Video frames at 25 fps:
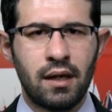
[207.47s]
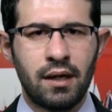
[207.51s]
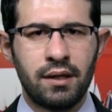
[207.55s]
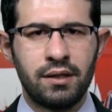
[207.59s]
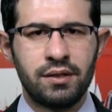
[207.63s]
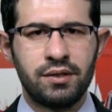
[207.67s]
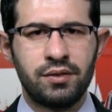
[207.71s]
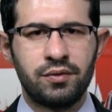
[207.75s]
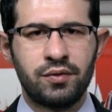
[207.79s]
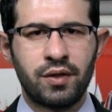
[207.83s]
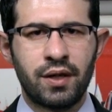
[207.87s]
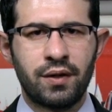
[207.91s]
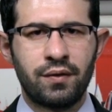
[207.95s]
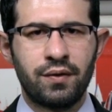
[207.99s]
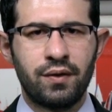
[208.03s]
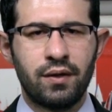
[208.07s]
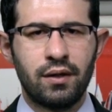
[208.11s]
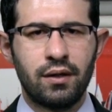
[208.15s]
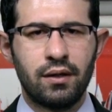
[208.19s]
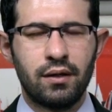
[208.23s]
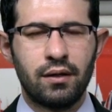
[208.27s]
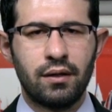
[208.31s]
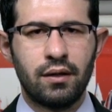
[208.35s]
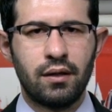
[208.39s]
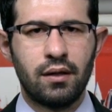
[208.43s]
any strength
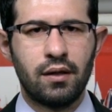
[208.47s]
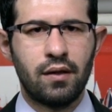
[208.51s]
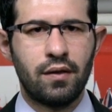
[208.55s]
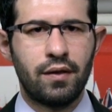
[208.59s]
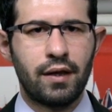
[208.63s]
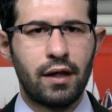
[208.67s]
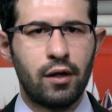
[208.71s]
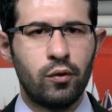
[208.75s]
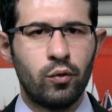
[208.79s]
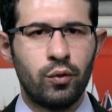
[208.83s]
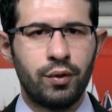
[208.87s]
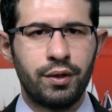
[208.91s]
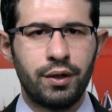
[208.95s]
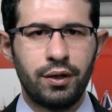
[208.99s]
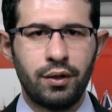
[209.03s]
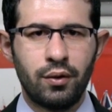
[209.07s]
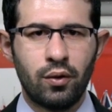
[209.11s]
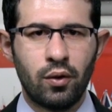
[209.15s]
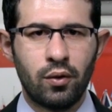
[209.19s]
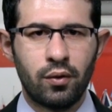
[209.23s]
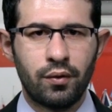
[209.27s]
in the loonie